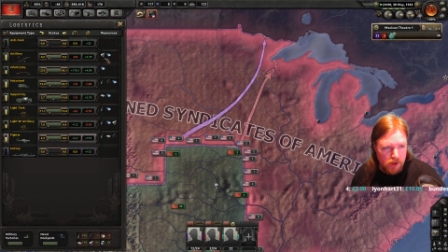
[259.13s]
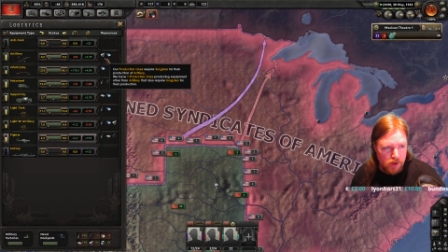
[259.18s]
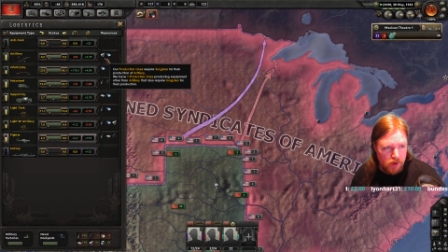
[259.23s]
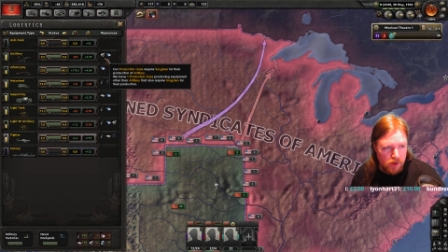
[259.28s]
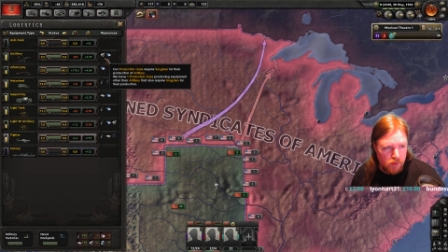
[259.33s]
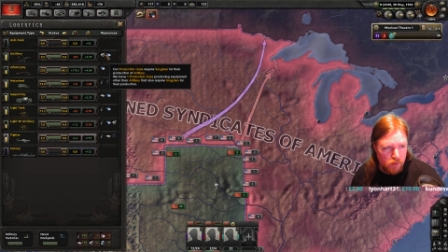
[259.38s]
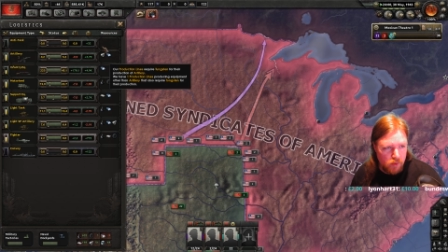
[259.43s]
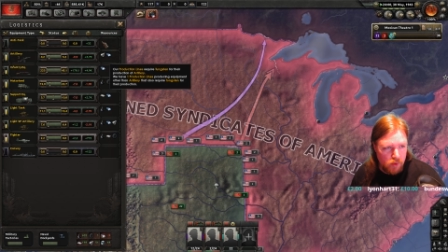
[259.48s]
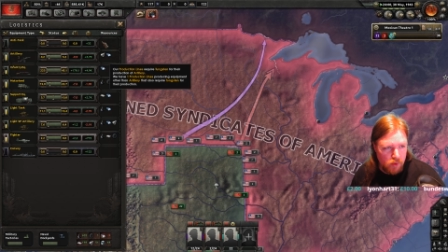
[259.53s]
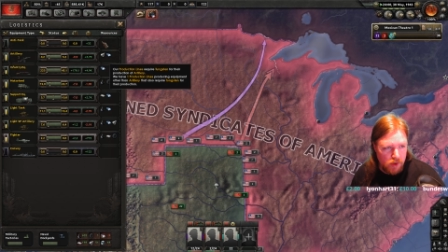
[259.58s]

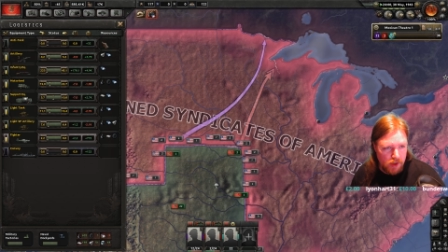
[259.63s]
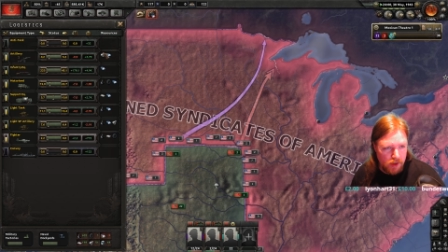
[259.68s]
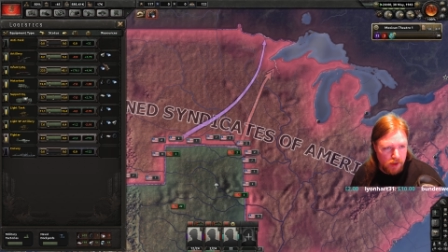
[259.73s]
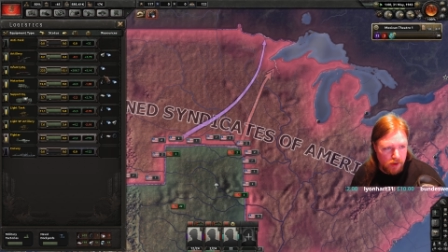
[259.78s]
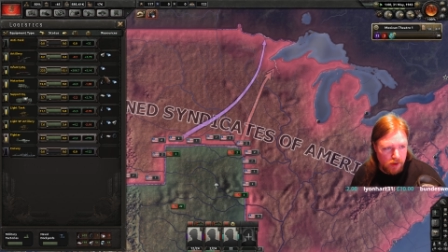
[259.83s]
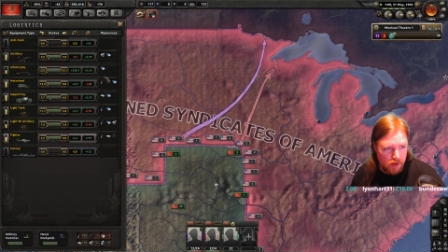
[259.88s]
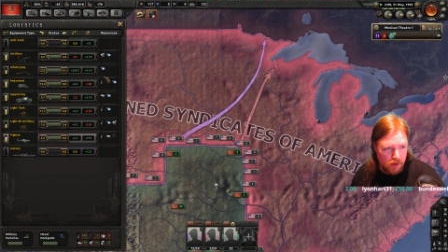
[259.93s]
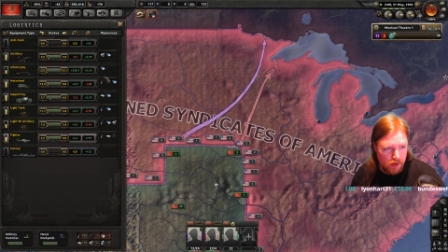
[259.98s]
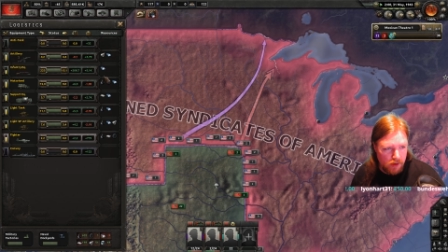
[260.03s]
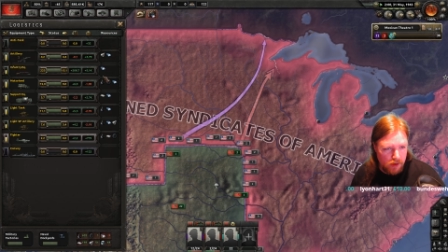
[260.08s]
We
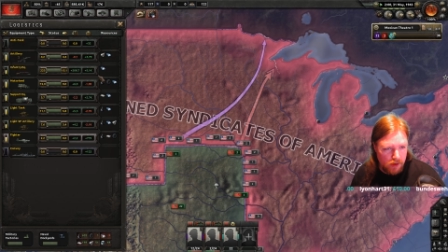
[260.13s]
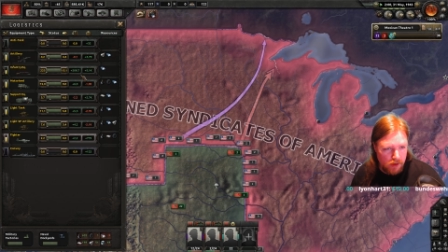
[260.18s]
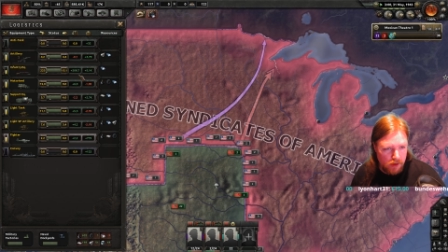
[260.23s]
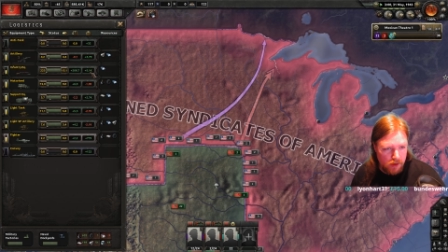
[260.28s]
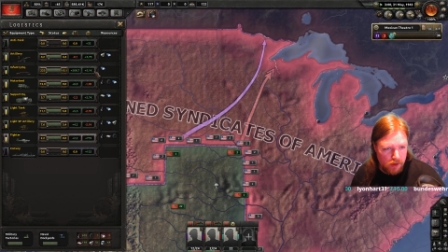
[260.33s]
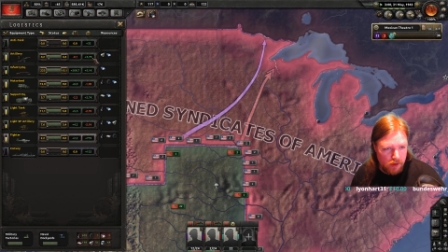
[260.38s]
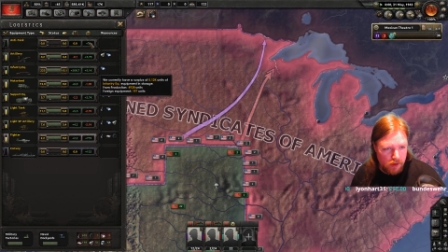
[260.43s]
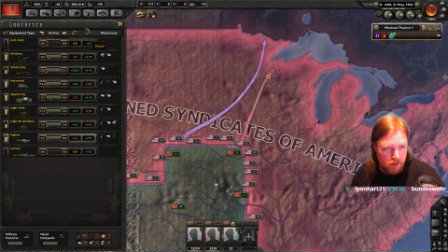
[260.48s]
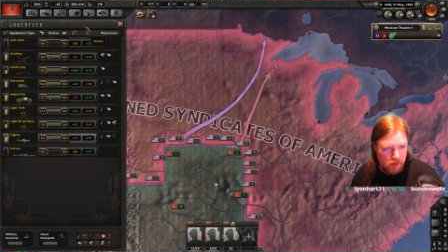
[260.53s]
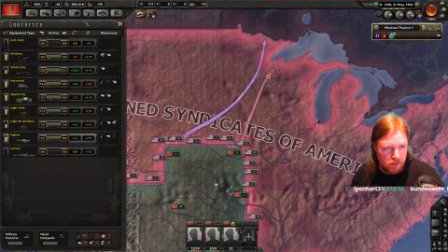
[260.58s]

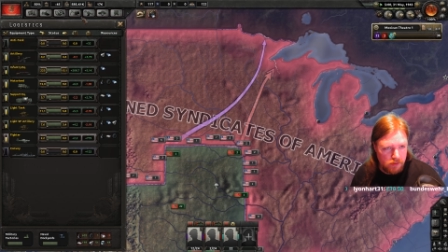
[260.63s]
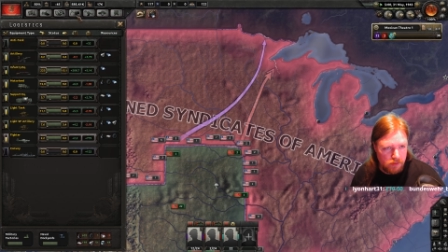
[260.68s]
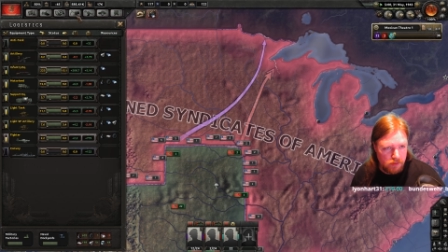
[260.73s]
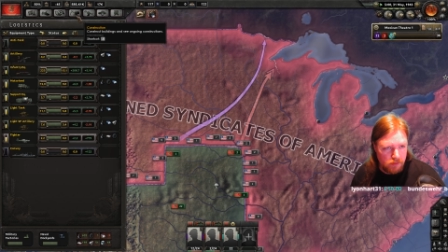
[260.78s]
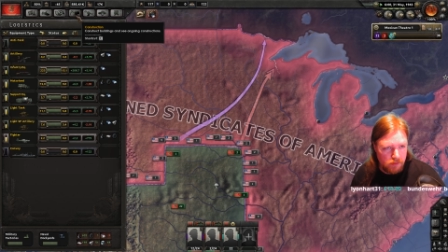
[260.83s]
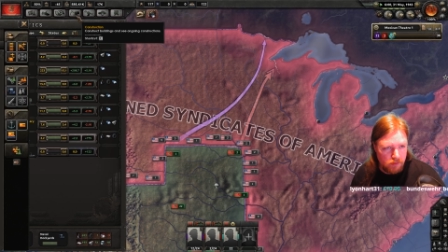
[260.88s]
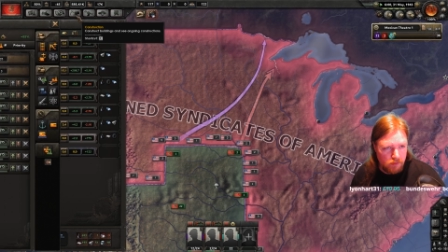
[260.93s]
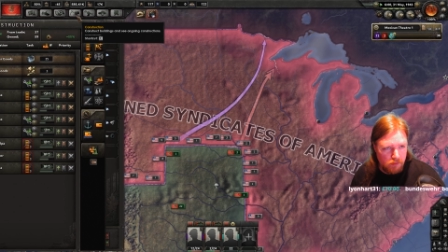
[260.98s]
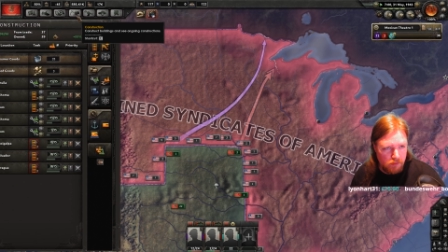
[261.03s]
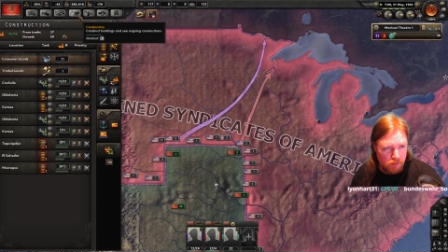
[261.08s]
are
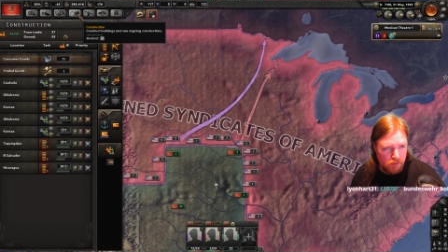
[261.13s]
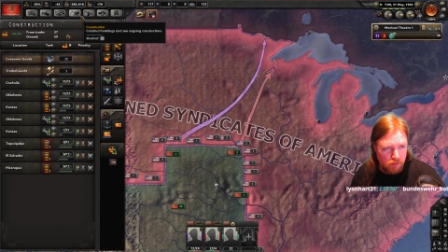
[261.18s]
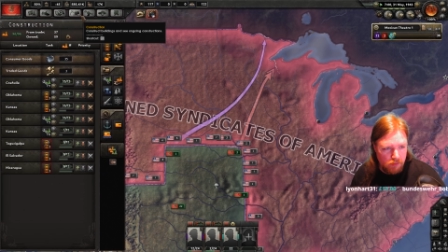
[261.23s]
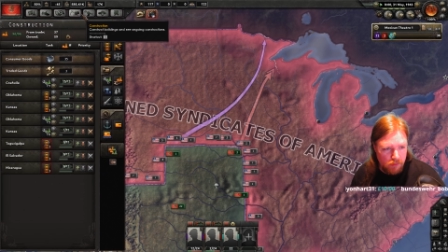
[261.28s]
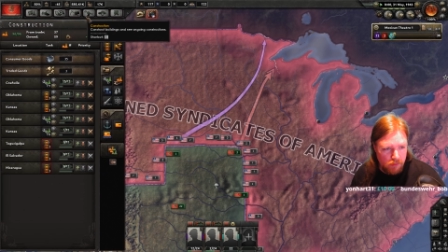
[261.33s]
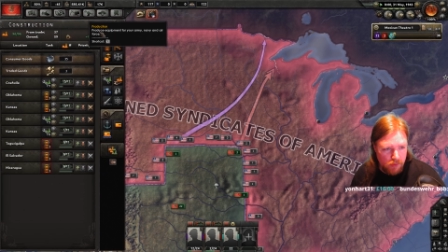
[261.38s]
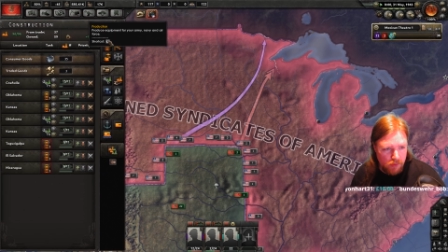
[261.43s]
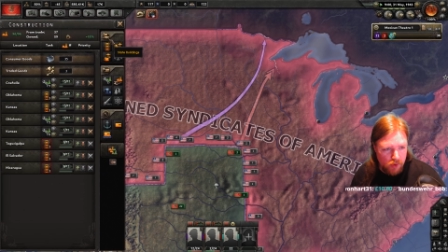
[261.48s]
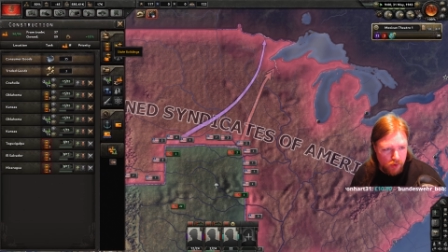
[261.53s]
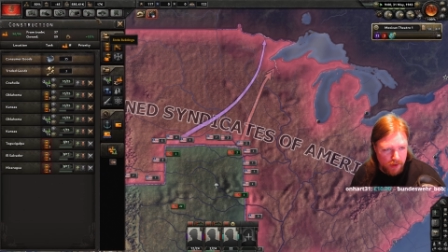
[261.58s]

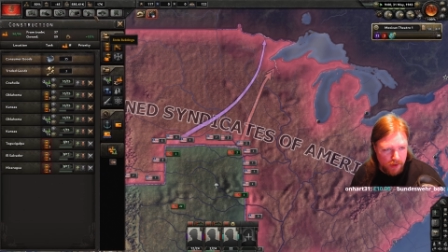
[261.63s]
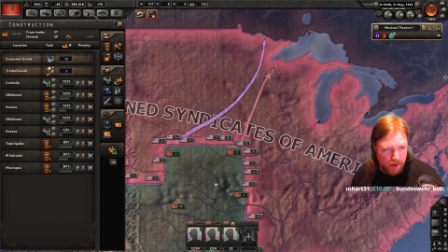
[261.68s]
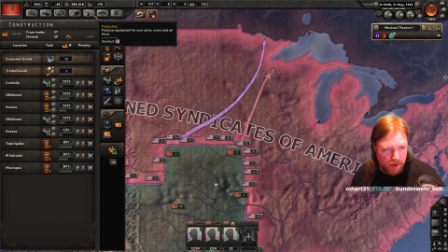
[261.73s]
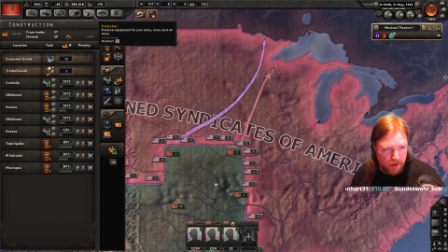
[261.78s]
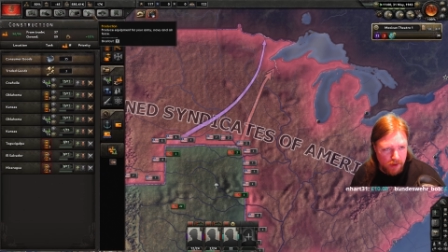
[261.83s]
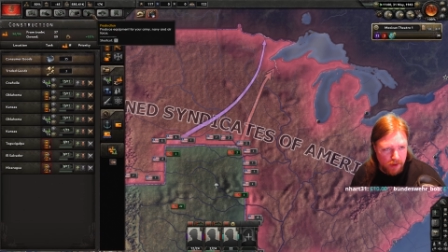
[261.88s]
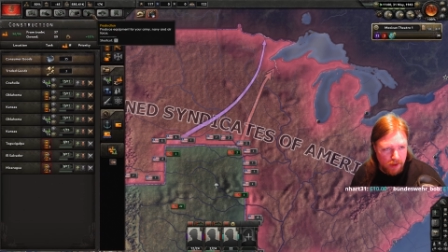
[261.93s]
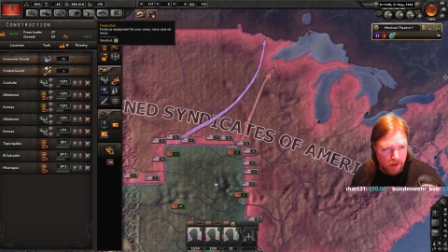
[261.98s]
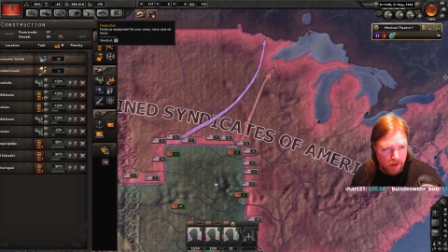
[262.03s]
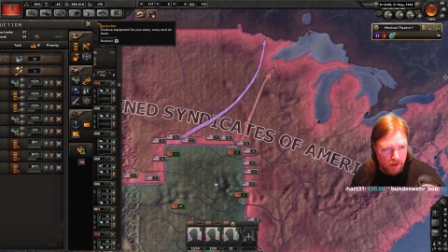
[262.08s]
more
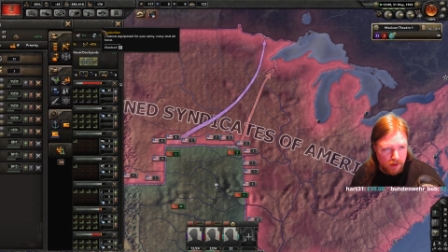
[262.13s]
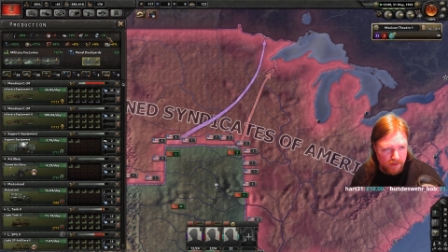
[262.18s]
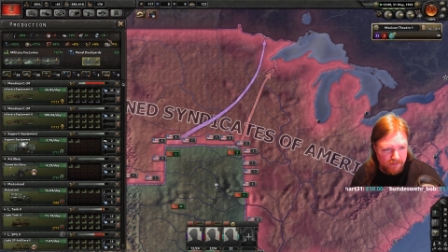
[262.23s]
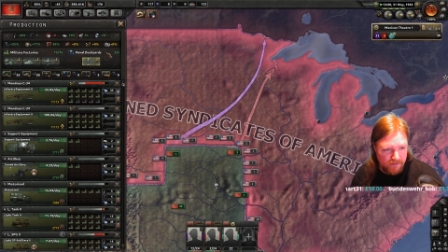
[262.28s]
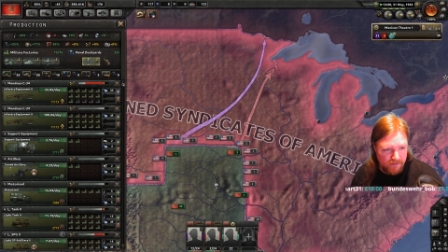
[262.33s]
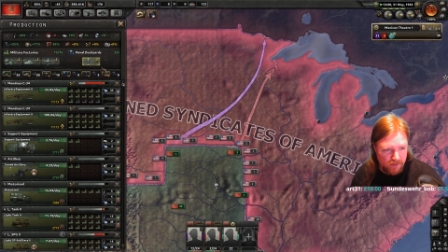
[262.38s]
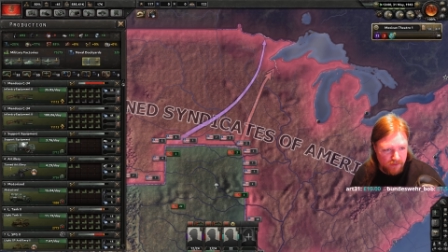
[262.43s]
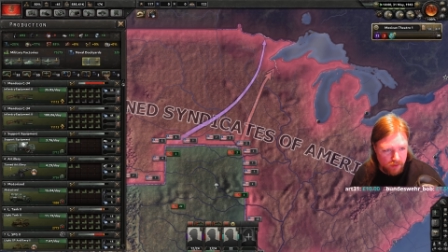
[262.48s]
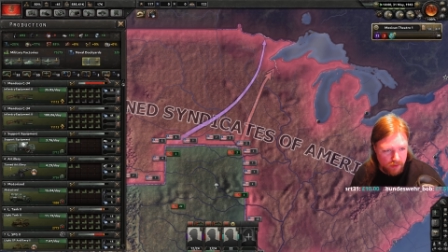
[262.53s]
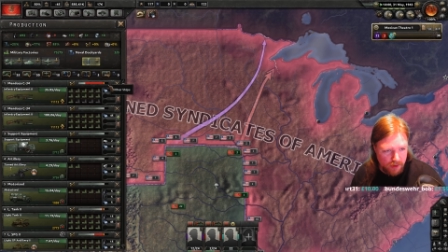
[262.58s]
than
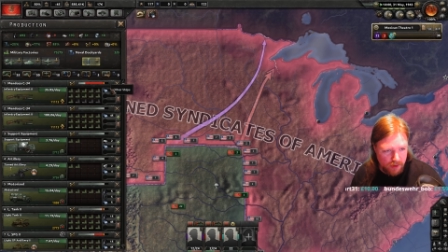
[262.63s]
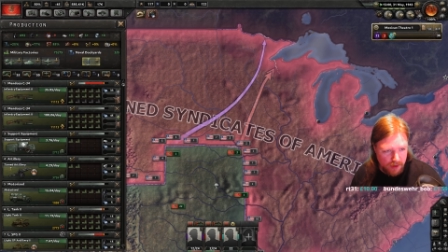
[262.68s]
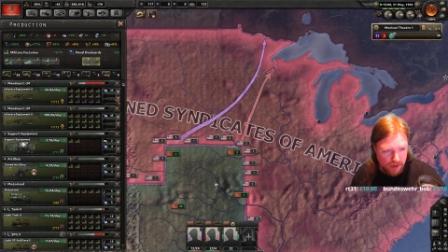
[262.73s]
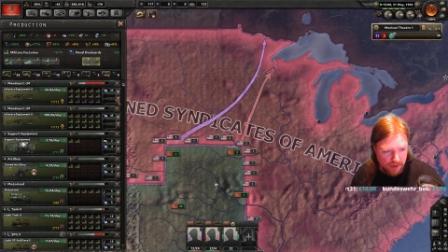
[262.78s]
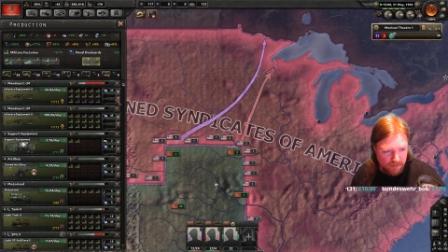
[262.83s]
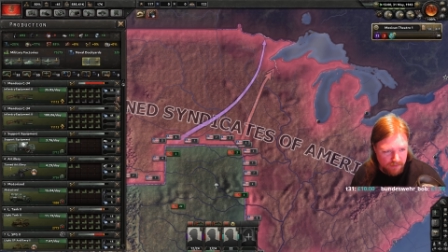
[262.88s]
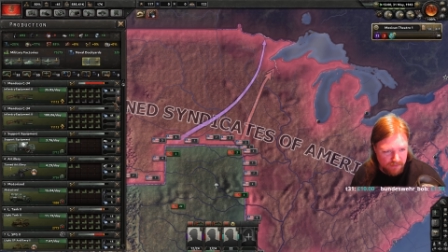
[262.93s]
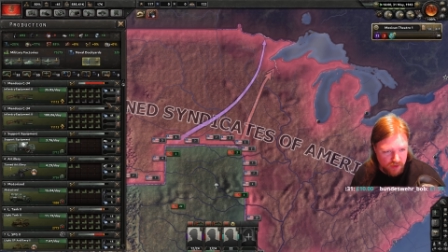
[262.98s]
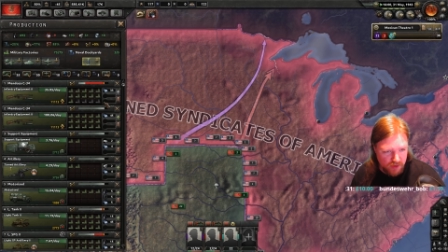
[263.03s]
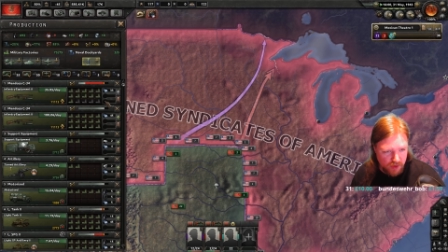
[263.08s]
enough on
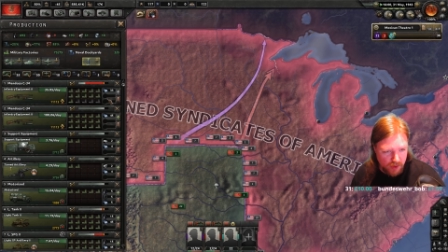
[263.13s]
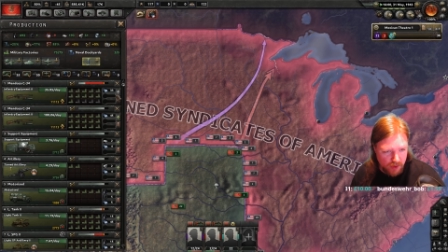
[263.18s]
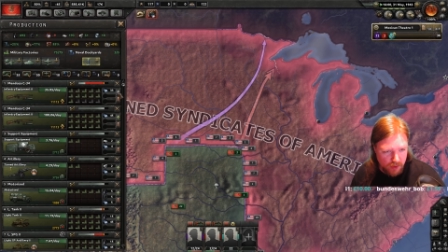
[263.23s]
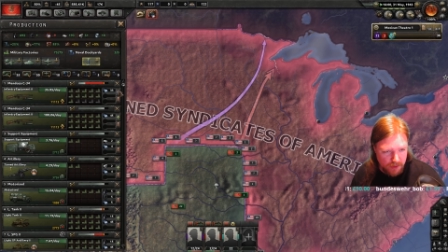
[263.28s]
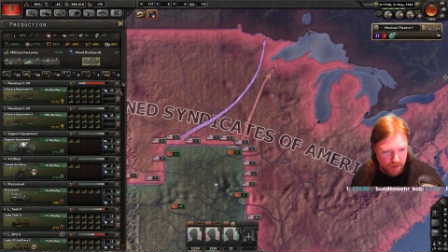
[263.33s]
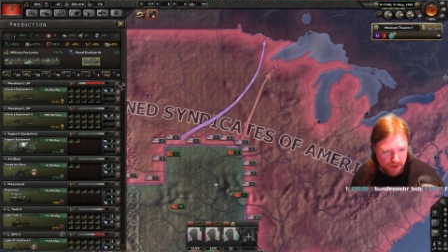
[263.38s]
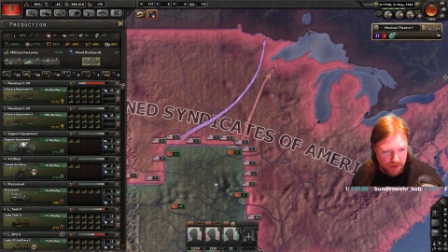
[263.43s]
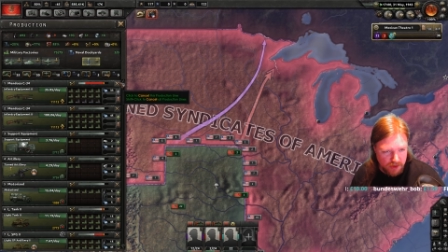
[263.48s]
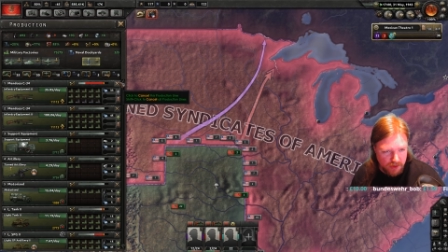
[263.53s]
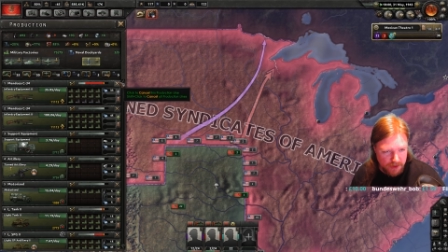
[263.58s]
infantry equipment,